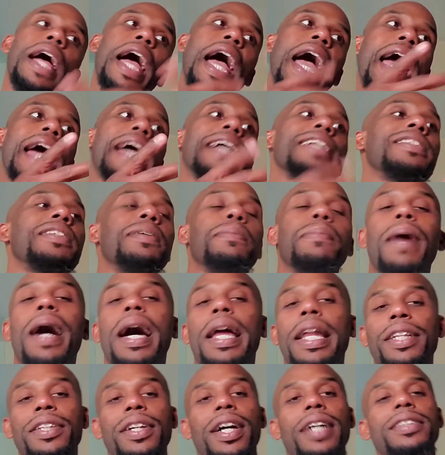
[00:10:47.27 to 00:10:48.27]
Ask
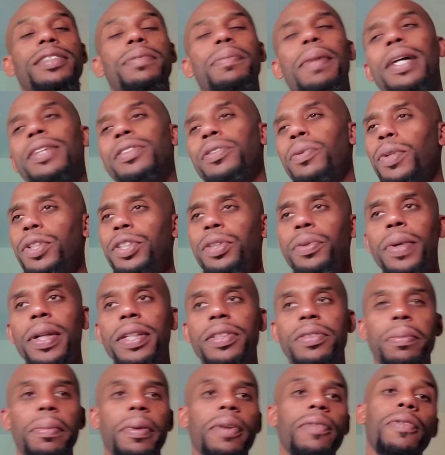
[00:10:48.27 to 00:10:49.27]
somebody, talk to somebody. So what you
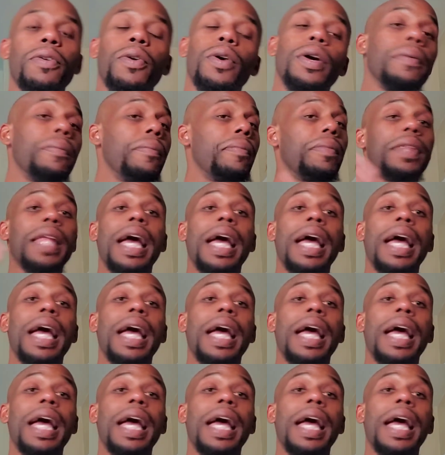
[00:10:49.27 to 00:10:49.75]
into me for?